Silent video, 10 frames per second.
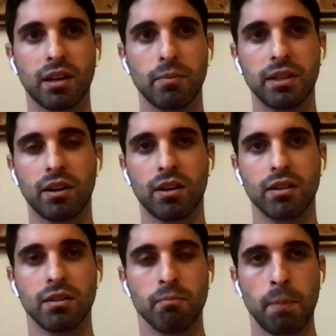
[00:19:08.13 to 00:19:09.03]
I mean,
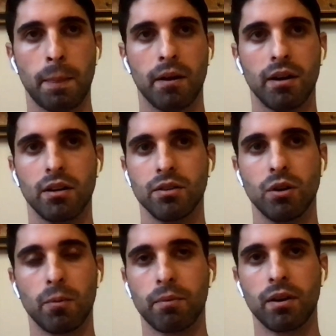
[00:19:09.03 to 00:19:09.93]
on uh, you
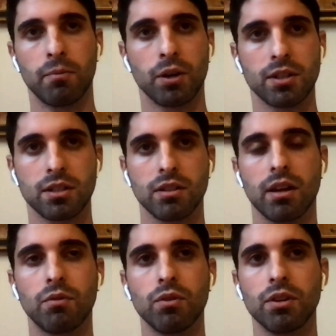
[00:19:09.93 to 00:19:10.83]
know a personal
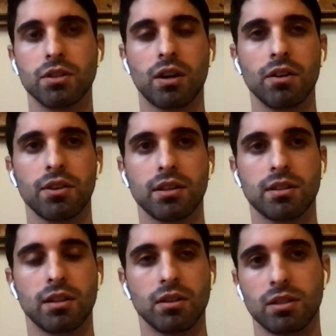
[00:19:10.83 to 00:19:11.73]
level, there's all
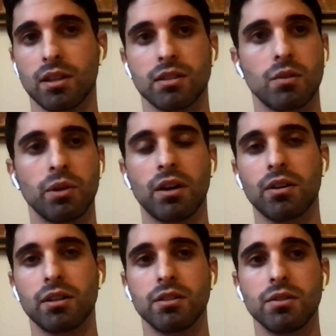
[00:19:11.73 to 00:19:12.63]
things there's things that we
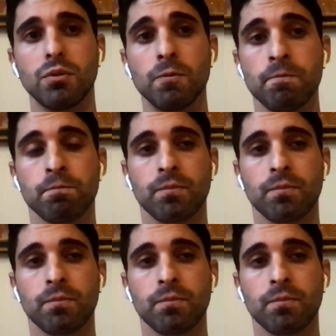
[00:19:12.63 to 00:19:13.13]
all can do,